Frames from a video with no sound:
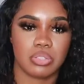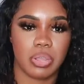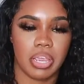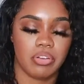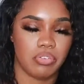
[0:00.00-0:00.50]

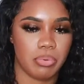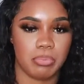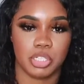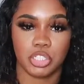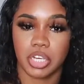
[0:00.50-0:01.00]
right or if I'm
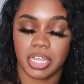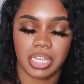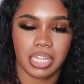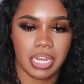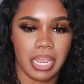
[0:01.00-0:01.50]
butchering
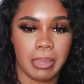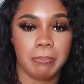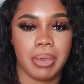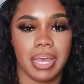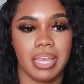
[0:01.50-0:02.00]
the name,
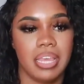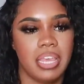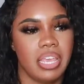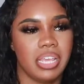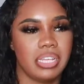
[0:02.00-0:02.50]
but
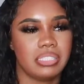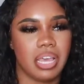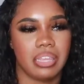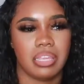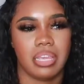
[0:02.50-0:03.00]
it's,
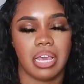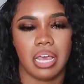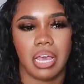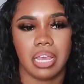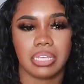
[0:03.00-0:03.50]
I think,
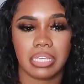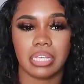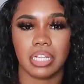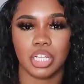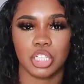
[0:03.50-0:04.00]

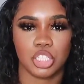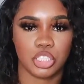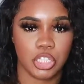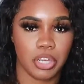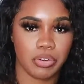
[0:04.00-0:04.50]
Akil
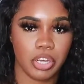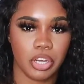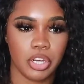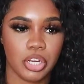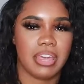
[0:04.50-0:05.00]

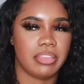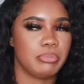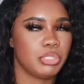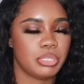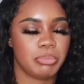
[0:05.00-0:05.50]
Sherrier. I think
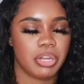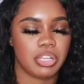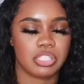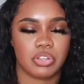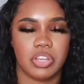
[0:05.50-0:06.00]
I'm just gonna put it on
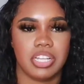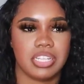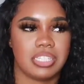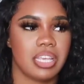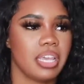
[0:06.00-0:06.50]
the screen
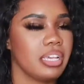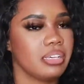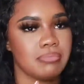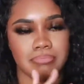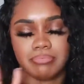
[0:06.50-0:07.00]
because like
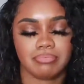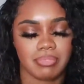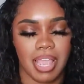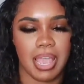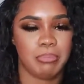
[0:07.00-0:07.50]

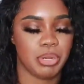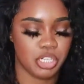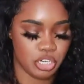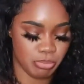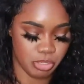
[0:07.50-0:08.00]
I'm pretty
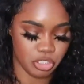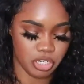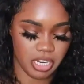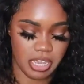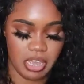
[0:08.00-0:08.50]
sure I'm
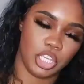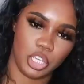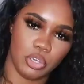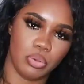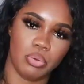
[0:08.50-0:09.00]
butchering it.
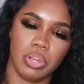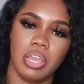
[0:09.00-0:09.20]
Cute